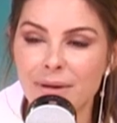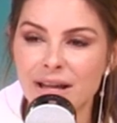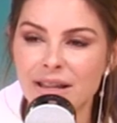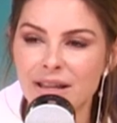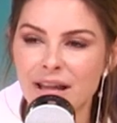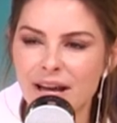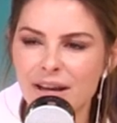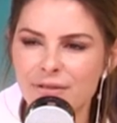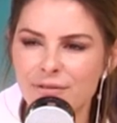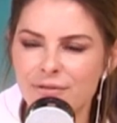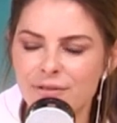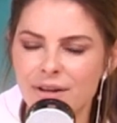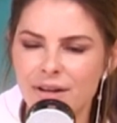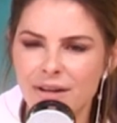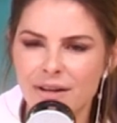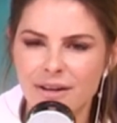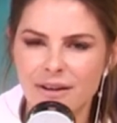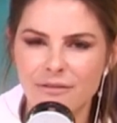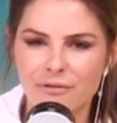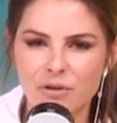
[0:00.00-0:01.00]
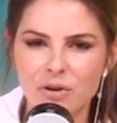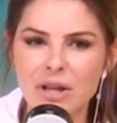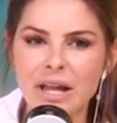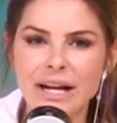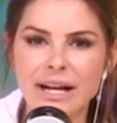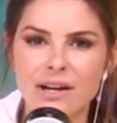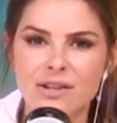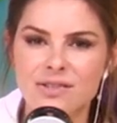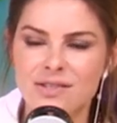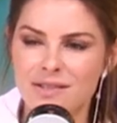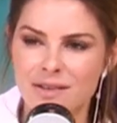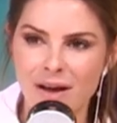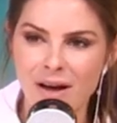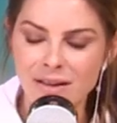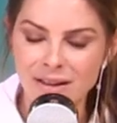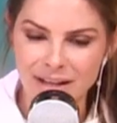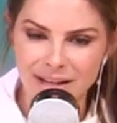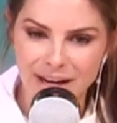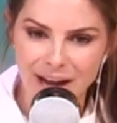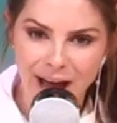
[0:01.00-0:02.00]
in my life for like a
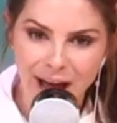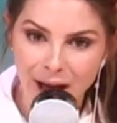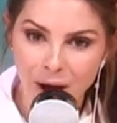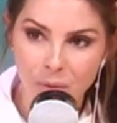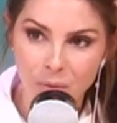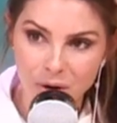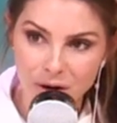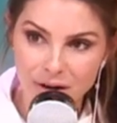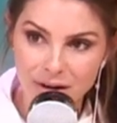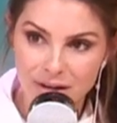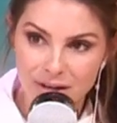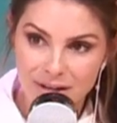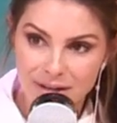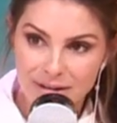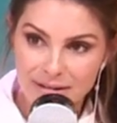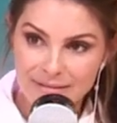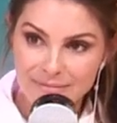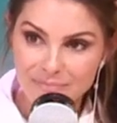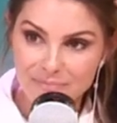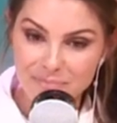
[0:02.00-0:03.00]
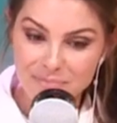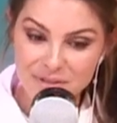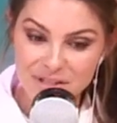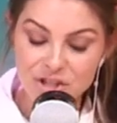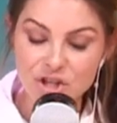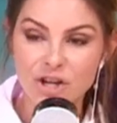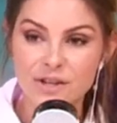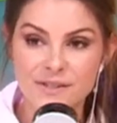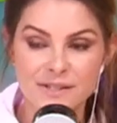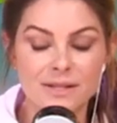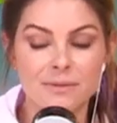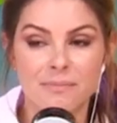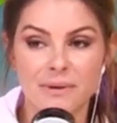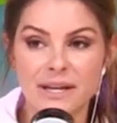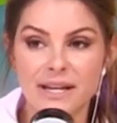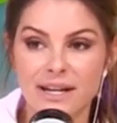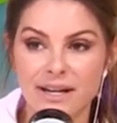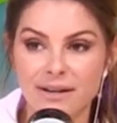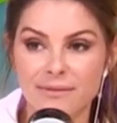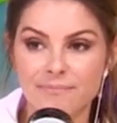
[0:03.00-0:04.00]
solid hour, just to
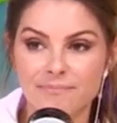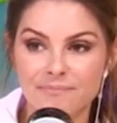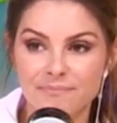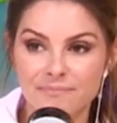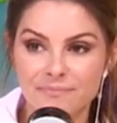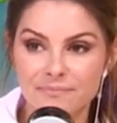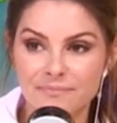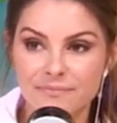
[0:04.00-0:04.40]
beat him.